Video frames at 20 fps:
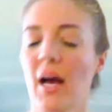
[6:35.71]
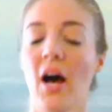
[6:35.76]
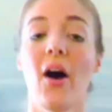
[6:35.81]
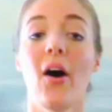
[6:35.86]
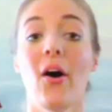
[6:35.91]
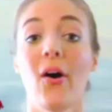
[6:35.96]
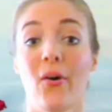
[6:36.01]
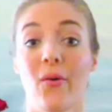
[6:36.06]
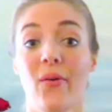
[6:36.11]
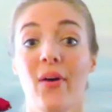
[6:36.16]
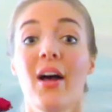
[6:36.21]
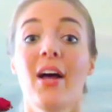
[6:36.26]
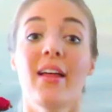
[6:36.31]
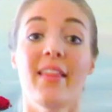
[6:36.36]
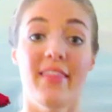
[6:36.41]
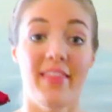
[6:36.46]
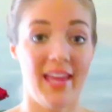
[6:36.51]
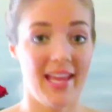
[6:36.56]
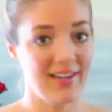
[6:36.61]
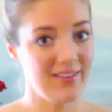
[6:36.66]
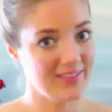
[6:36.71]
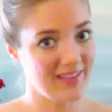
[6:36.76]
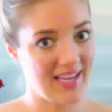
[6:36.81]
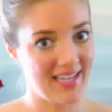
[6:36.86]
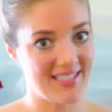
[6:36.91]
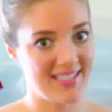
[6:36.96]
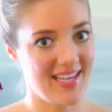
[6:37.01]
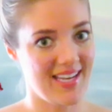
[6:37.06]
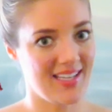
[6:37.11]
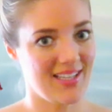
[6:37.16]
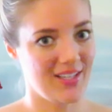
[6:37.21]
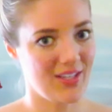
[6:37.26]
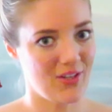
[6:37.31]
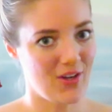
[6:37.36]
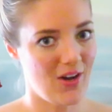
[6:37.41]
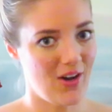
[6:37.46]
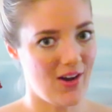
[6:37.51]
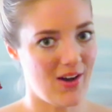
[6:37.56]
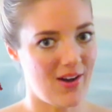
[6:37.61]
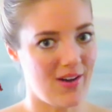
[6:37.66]
Oh, they don't like taking
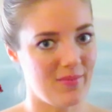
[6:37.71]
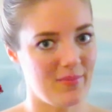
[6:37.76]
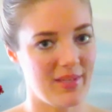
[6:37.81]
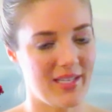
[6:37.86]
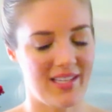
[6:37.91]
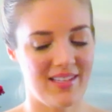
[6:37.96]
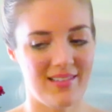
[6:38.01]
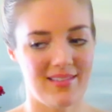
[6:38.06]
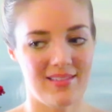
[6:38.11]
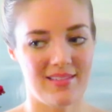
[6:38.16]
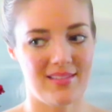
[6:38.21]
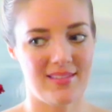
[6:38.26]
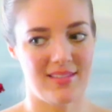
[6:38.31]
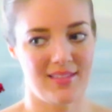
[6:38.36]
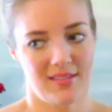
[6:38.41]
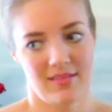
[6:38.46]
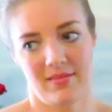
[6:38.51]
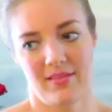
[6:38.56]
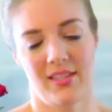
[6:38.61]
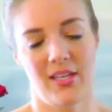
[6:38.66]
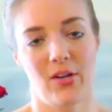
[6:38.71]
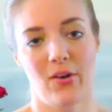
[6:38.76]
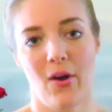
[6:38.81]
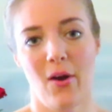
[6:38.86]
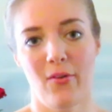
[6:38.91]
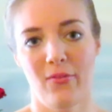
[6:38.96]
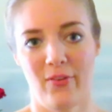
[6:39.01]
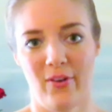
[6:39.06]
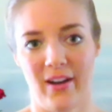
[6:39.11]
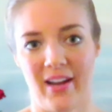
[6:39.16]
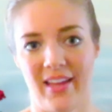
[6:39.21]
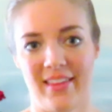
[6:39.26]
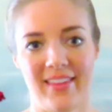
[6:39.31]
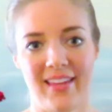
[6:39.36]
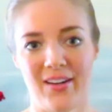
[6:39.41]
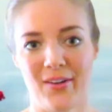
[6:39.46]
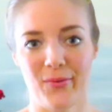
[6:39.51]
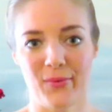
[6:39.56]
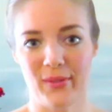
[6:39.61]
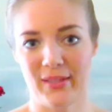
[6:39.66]
call because they're over it.
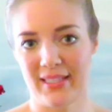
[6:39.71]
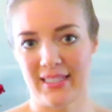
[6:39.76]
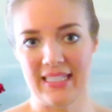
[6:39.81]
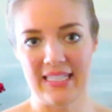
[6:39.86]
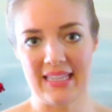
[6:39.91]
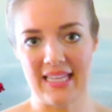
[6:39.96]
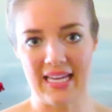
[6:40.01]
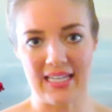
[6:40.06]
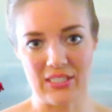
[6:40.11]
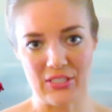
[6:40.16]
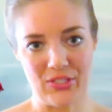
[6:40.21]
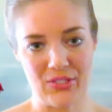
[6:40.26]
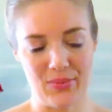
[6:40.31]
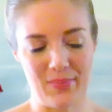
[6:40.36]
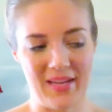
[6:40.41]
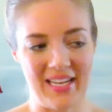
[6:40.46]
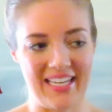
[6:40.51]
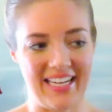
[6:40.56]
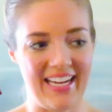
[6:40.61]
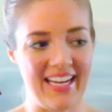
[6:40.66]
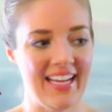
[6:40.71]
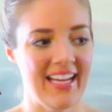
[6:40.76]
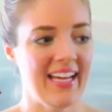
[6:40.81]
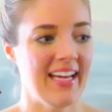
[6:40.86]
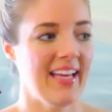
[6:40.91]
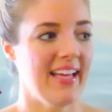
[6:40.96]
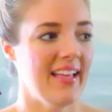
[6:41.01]
They don't really need the extra money.